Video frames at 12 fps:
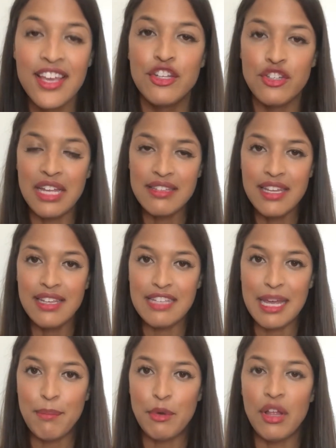So that's an
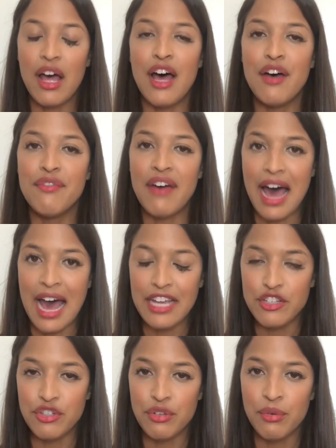example of I
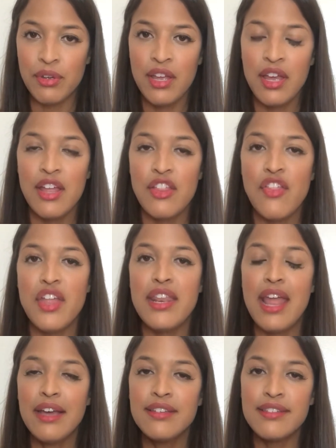do. Then the
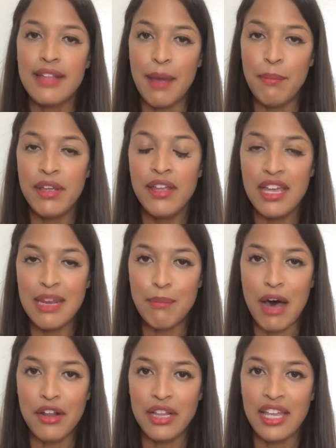next step in
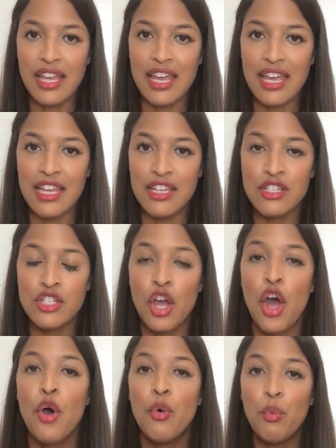modeling is
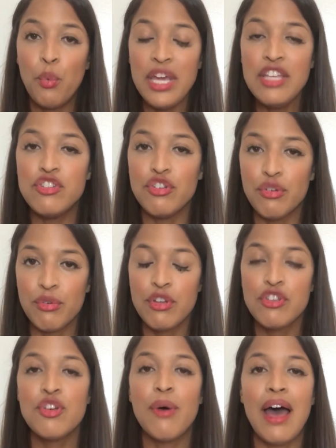we do.
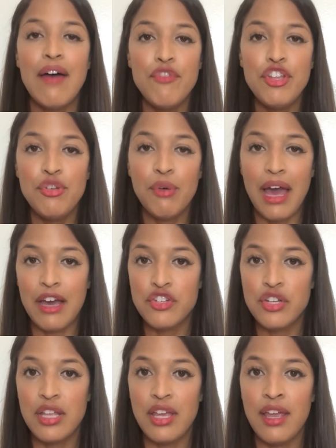So after you
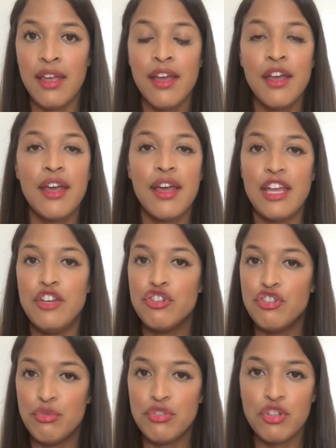actually introduce